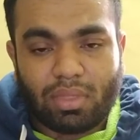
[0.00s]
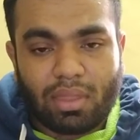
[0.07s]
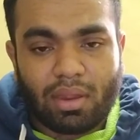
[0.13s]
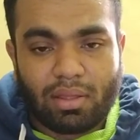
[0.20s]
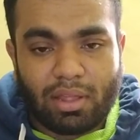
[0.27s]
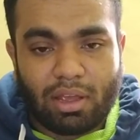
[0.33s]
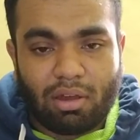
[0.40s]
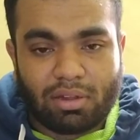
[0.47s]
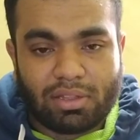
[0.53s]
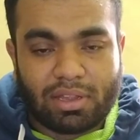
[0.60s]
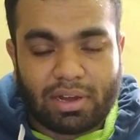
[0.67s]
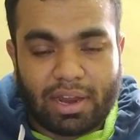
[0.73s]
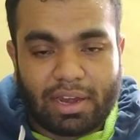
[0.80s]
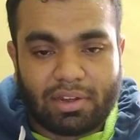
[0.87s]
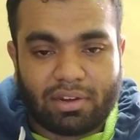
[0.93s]
they got the
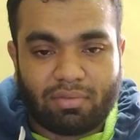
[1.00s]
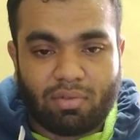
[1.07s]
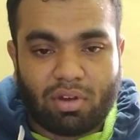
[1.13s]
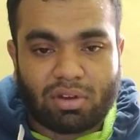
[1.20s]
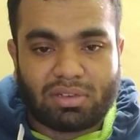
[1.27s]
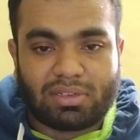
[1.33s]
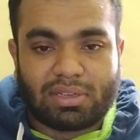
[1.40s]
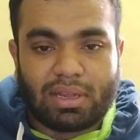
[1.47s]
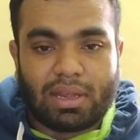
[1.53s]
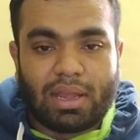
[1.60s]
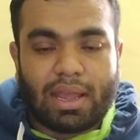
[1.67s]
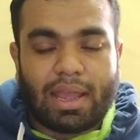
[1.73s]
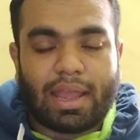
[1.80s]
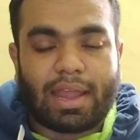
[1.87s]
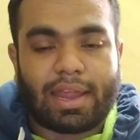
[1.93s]
right rewards.
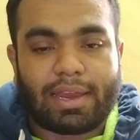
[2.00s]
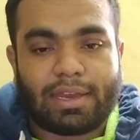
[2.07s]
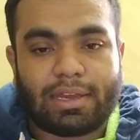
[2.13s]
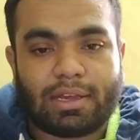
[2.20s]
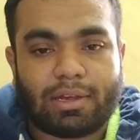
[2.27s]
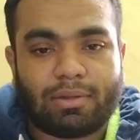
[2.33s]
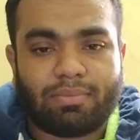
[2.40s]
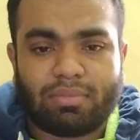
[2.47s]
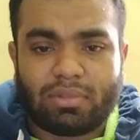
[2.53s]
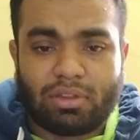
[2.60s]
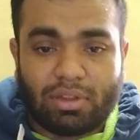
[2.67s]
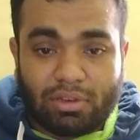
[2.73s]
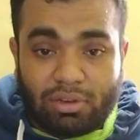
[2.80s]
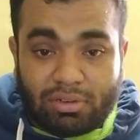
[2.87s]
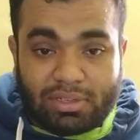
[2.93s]
And
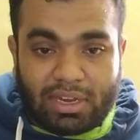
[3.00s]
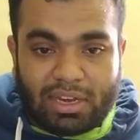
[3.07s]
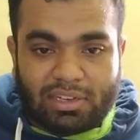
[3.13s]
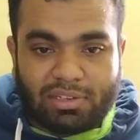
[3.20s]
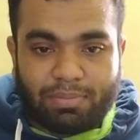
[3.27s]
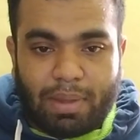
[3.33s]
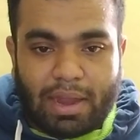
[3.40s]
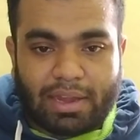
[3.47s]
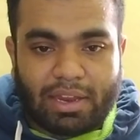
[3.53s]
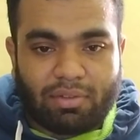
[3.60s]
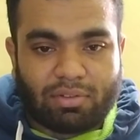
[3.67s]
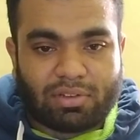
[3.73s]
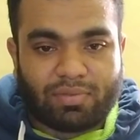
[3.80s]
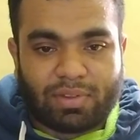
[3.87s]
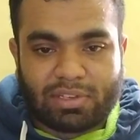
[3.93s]
New Zealand's batting
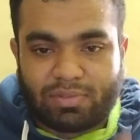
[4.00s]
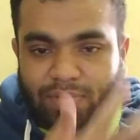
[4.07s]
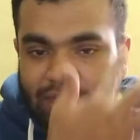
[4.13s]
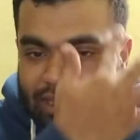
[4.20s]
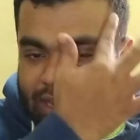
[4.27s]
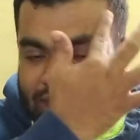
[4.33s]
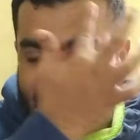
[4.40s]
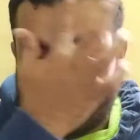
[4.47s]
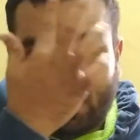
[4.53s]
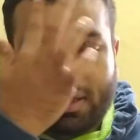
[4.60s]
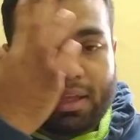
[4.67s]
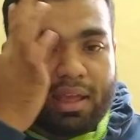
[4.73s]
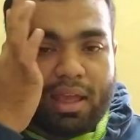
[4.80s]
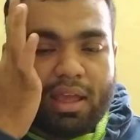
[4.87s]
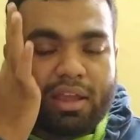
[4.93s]
was
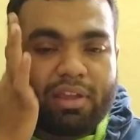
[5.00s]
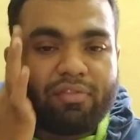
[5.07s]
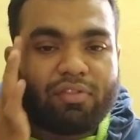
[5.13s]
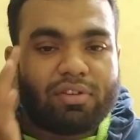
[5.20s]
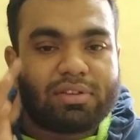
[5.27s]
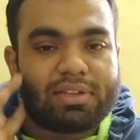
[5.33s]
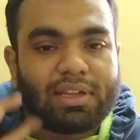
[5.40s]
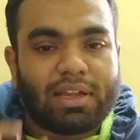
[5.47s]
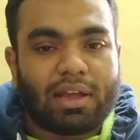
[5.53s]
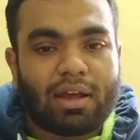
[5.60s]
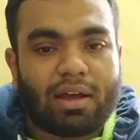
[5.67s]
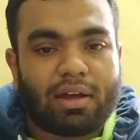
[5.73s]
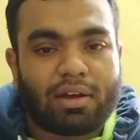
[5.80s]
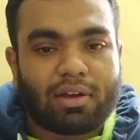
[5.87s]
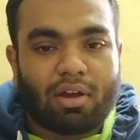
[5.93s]
fantastic. If you see
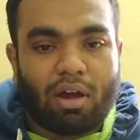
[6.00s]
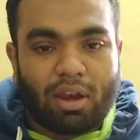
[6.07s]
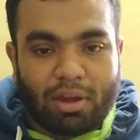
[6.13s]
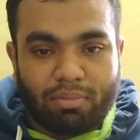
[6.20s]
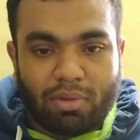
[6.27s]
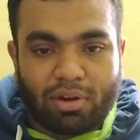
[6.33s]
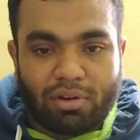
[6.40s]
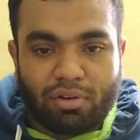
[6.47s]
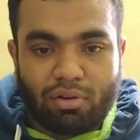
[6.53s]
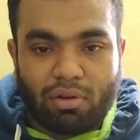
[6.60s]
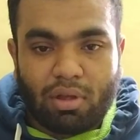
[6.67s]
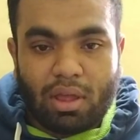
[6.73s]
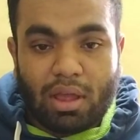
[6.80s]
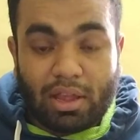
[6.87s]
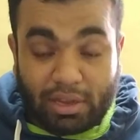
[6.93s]
Colin
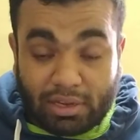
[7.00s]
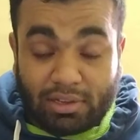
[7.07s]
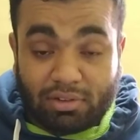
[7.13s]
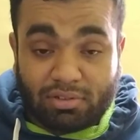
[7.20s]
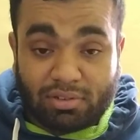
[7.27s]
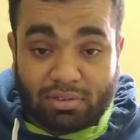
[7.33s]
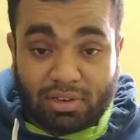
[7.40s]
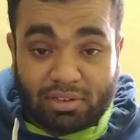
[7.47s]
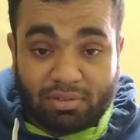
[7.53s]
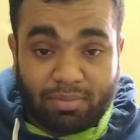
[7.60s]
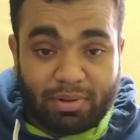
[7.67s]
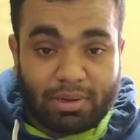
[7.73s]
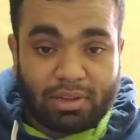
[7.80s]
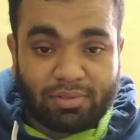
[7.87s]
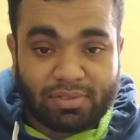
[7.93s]
Munro, there's a
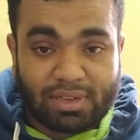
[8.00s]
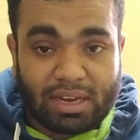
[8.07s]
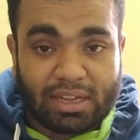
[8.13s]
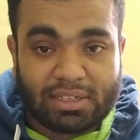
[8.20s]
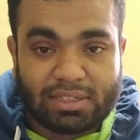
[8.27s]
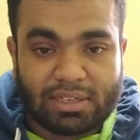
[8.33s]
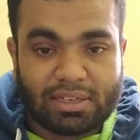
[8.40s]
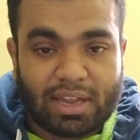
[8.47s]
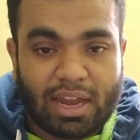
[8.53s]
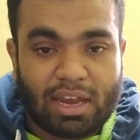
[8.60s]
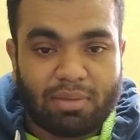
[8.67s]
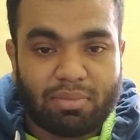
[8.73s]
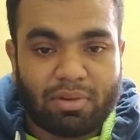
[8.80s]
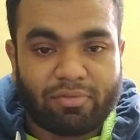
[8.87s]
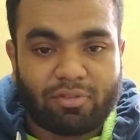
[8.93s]
bit of selection
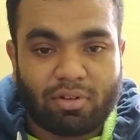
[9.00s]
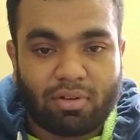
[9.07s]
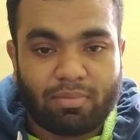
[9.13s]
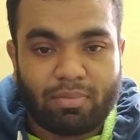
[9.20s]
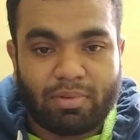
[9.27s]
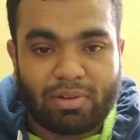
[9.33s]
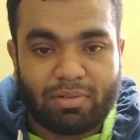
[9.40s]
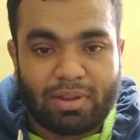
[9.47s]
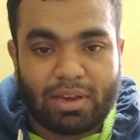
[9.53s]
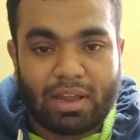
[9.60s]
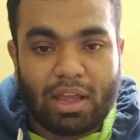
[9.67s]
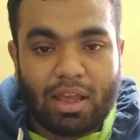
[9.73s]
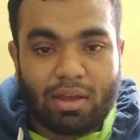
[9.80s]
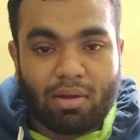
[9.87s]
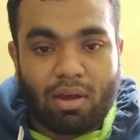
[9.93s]
dilemma for between
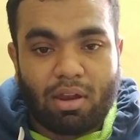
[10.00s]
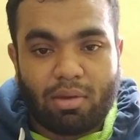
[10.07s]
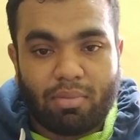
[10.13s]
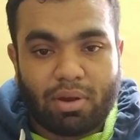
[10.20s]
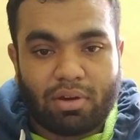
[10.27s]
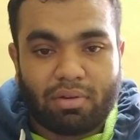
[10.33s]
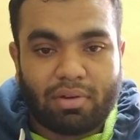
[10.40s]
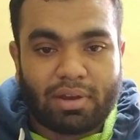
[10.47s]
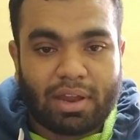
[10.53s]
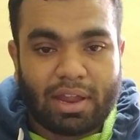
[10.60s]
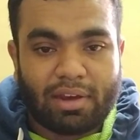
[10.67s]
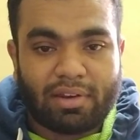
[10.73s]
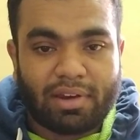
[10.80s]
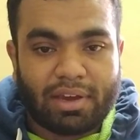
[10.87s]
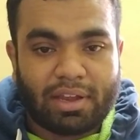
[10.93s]
Colin Munro and
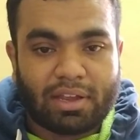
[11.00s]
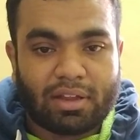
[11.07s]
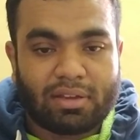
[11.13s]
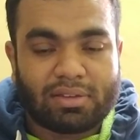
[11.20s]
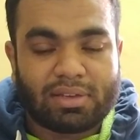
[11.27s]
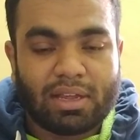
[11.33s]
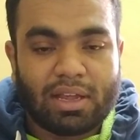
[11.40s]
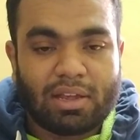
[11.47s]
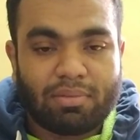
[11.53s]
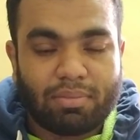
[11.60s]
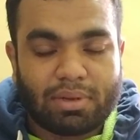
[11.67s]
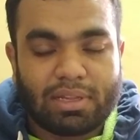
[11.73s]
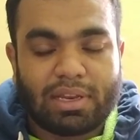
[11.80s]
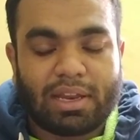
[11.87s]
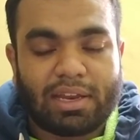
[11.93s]
Henry Nichols,
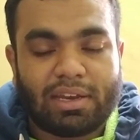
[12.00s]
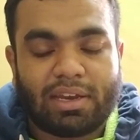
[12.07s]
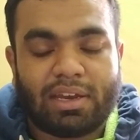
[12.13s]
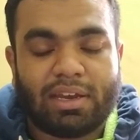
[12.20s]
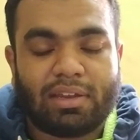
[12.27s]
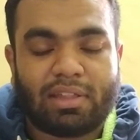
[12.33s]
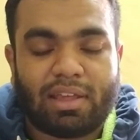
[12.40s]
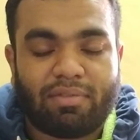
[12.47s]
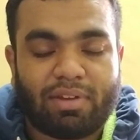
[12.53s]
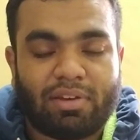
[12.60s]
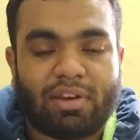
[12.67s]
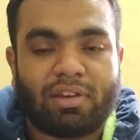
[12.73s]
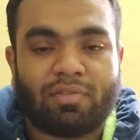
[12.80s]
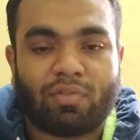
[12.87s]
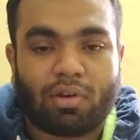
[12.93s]
but then they
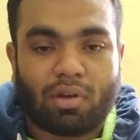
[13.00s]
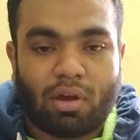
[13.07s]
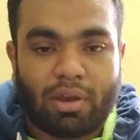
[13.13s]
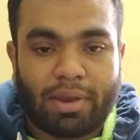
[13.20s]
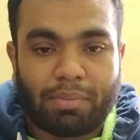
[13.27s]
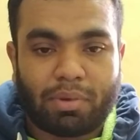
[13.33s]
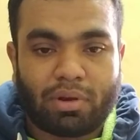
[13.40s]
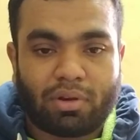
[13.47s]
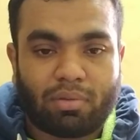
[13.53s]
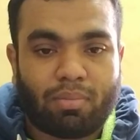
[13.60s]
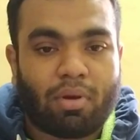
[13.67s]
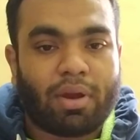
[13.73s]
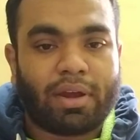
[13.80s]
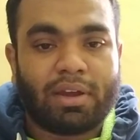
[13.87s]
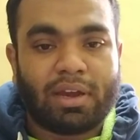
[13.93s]
went in for Colin Munro.
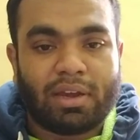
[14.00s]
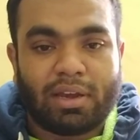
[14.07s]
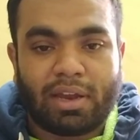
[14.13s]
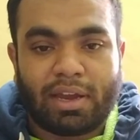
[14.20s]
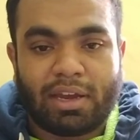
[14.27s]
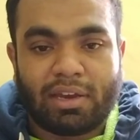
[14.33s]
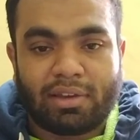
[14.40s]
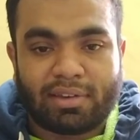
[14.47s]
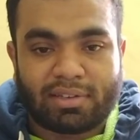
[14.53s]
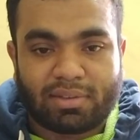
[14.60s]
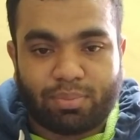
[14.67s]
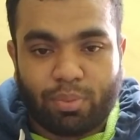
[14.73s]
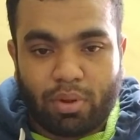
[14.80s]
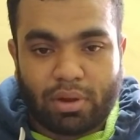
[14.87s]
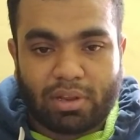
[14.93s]
Boy, he didn't
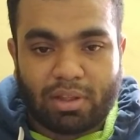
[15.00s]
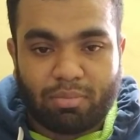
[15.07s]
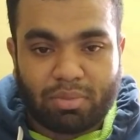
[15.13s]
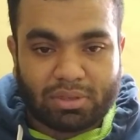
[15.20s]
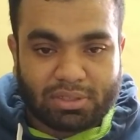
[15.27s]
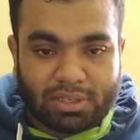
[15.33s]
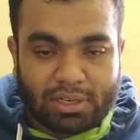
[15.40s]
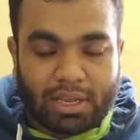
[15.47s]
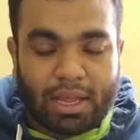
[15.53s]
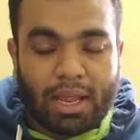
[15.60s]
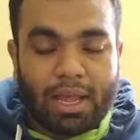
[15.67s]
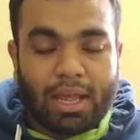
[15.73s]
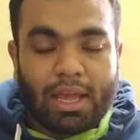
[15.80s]
disappoint them yesterday.